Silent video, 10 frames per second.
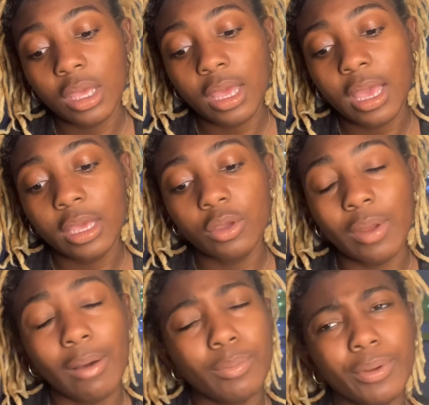You know, I
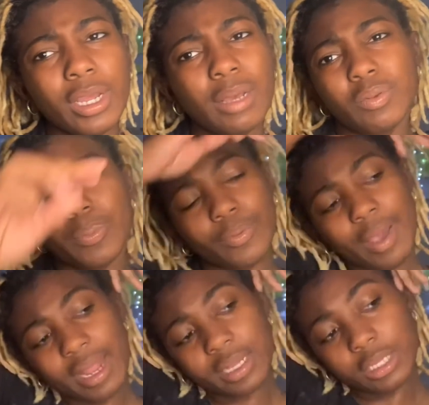would bring it up
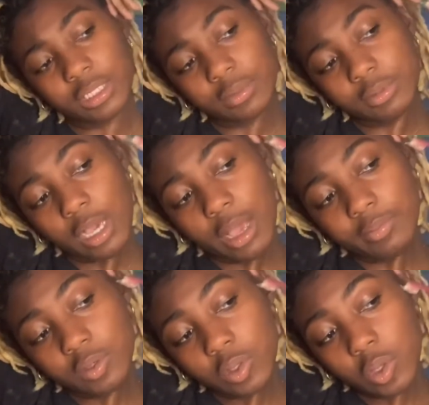sporadically sometimes,
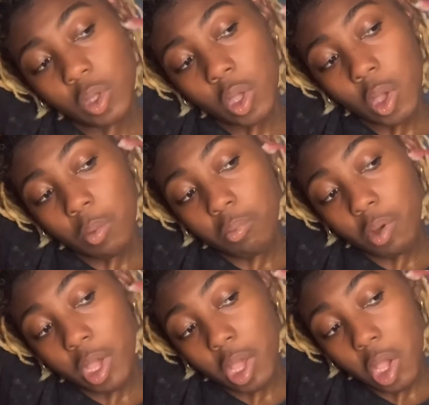
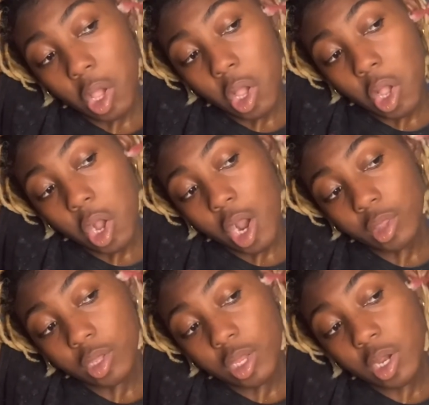but other
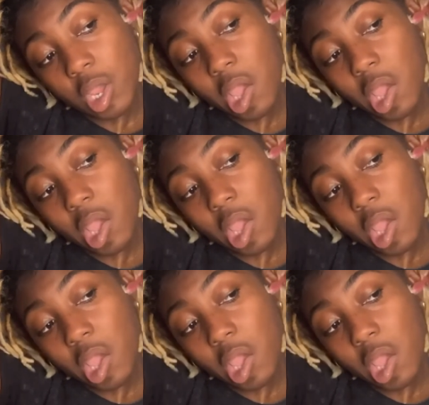than that,